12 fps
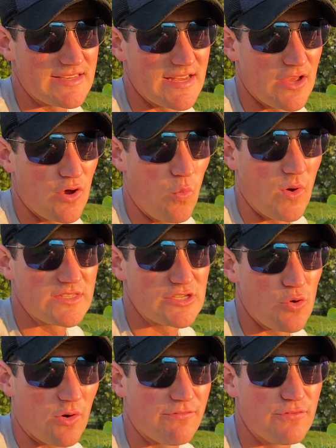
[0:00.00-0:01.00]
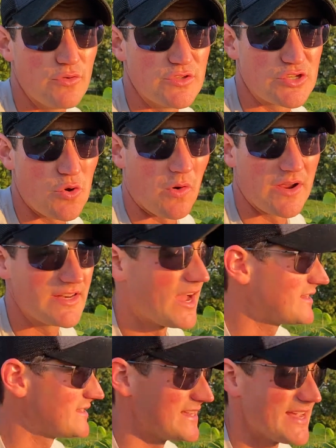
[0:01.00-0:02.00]
to
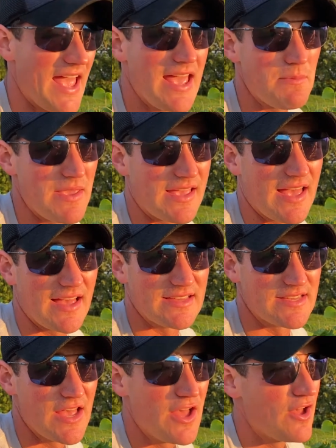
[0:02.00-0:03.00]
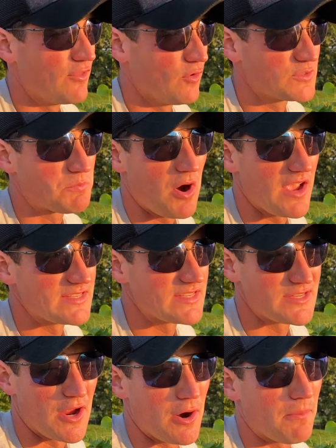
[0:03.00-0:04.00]
whatsyourfoodstory.ca because those
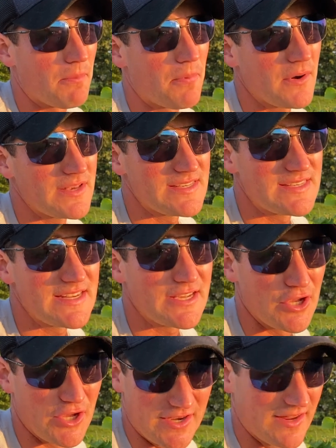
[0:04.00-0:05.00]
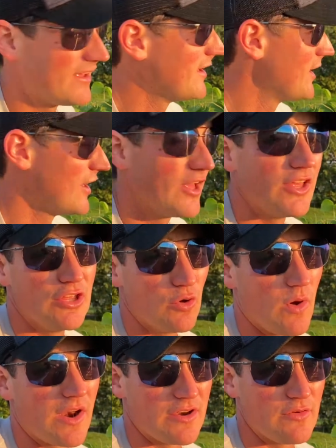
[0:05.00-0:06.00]
prizes are pretty good. You'll
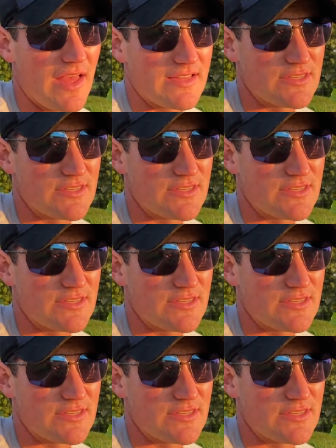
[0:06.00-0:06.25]
want to do that